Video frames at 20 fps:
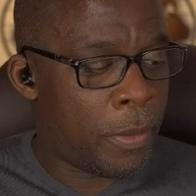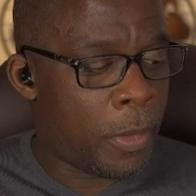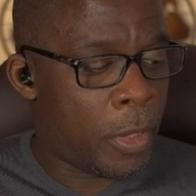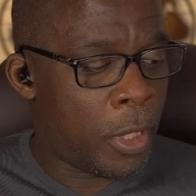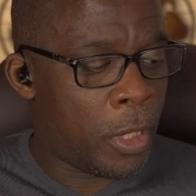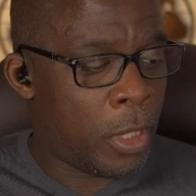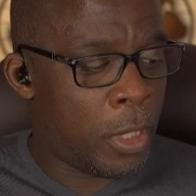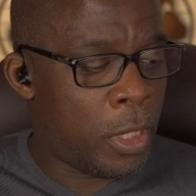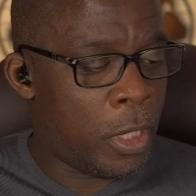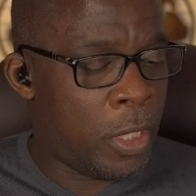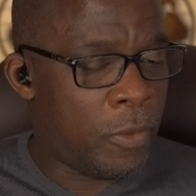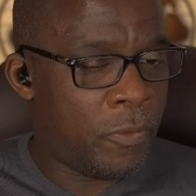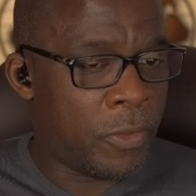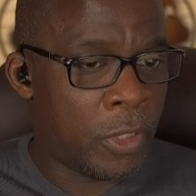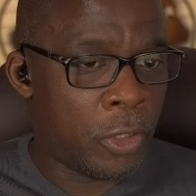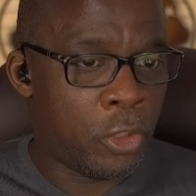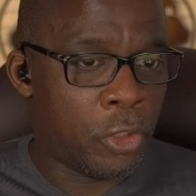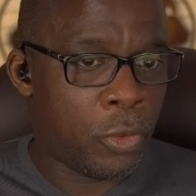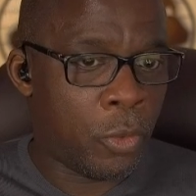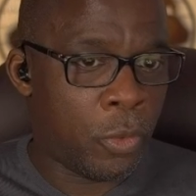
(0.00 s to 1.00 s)
leaves a
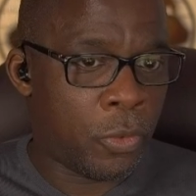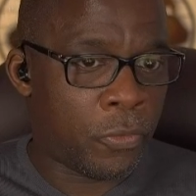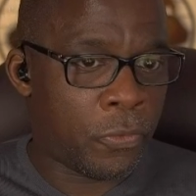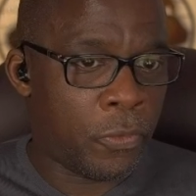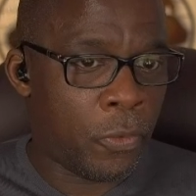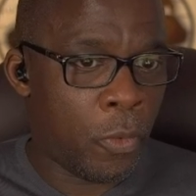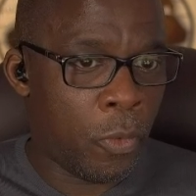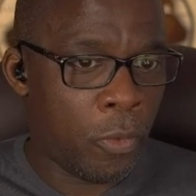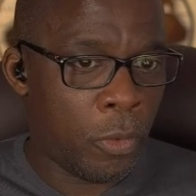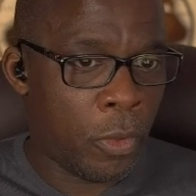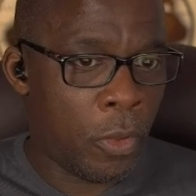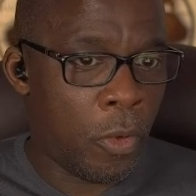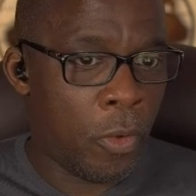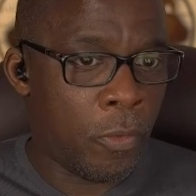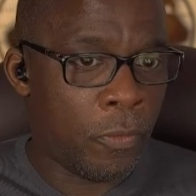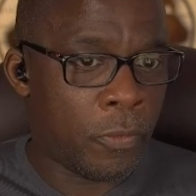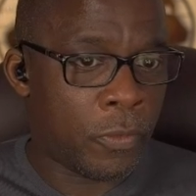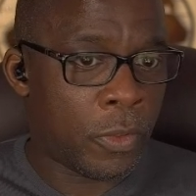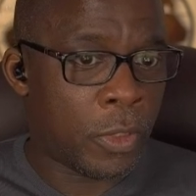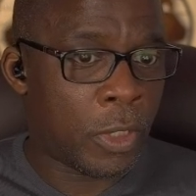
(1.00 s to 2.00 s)
shortfall of
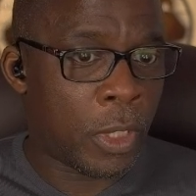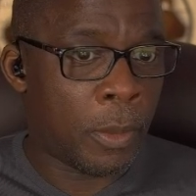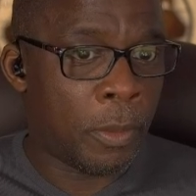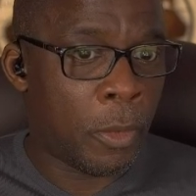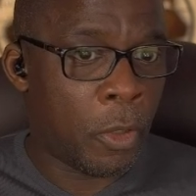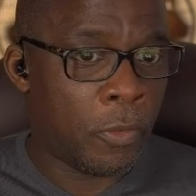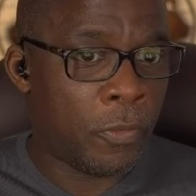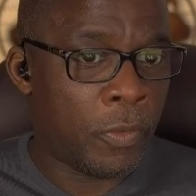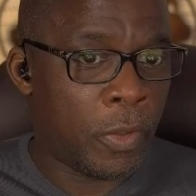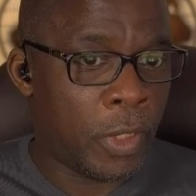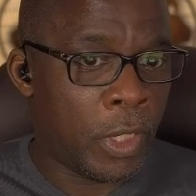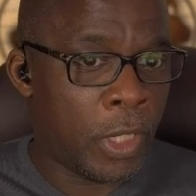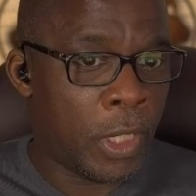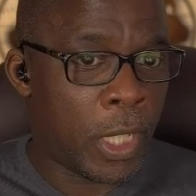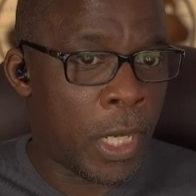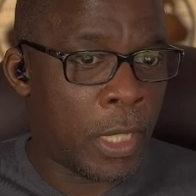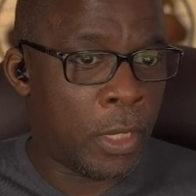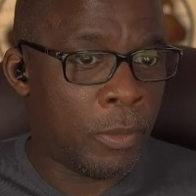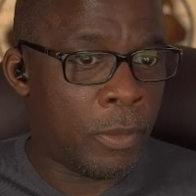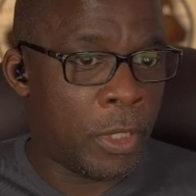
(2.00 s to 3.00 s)
some of the
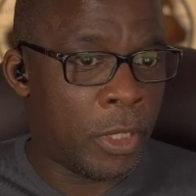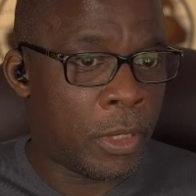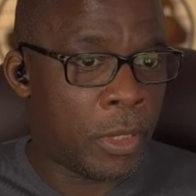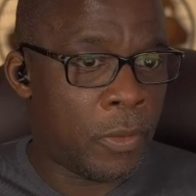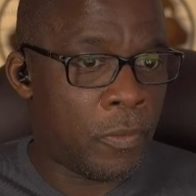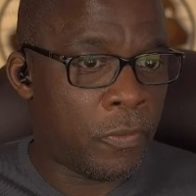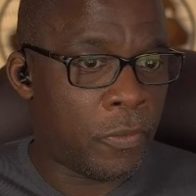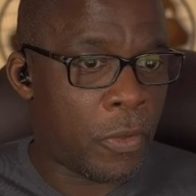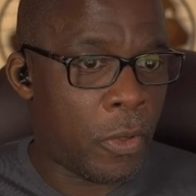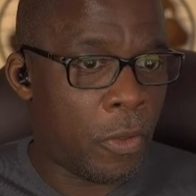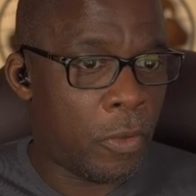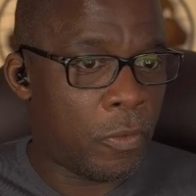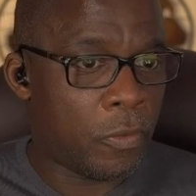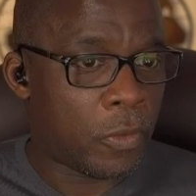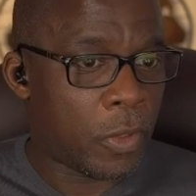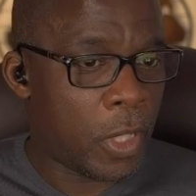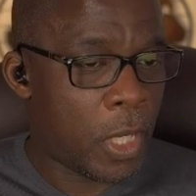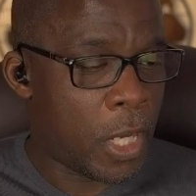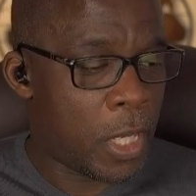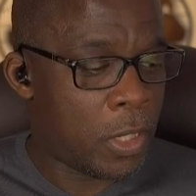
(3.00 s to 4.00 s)
elements involved,
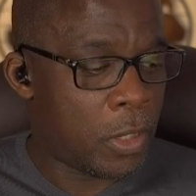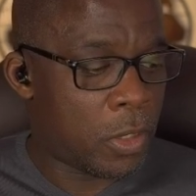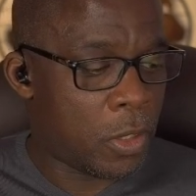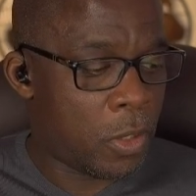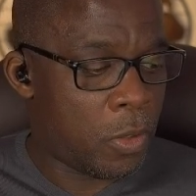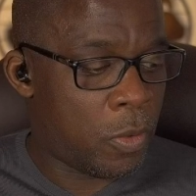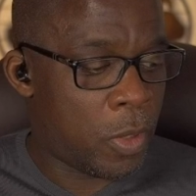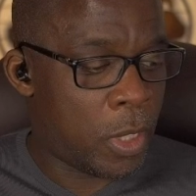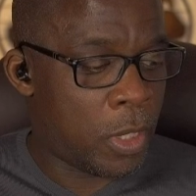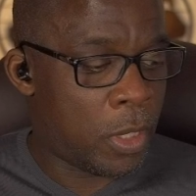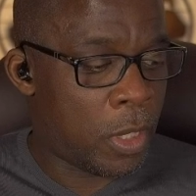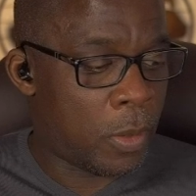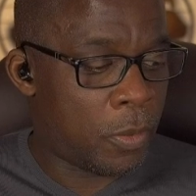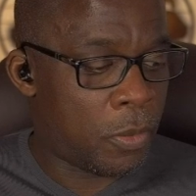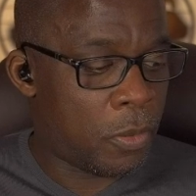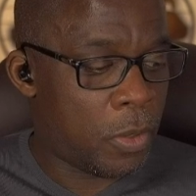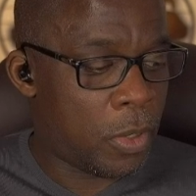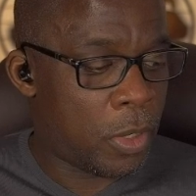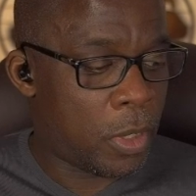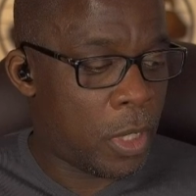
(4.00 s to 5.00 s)
and so you end up
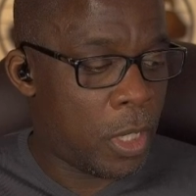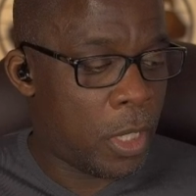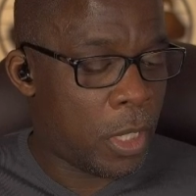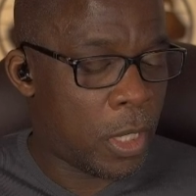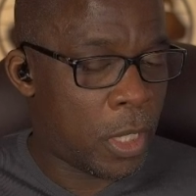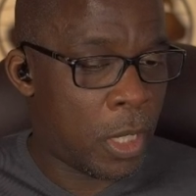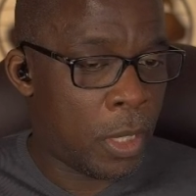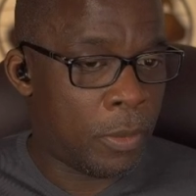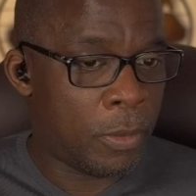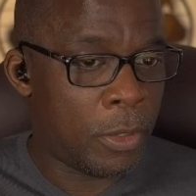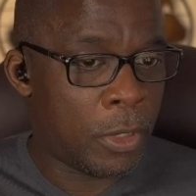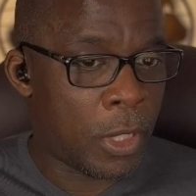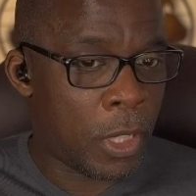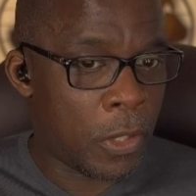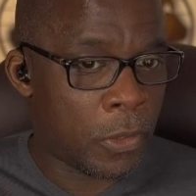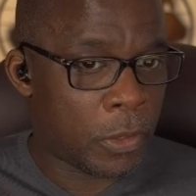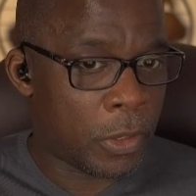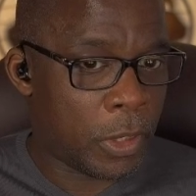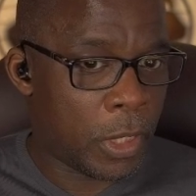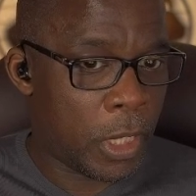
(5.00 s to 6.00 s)
with carbon
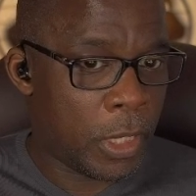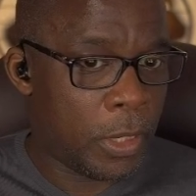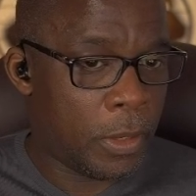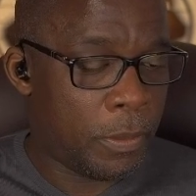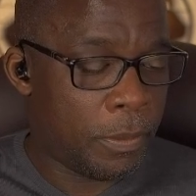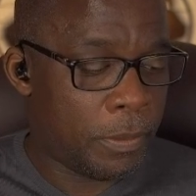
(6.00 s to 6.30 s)
dioxide.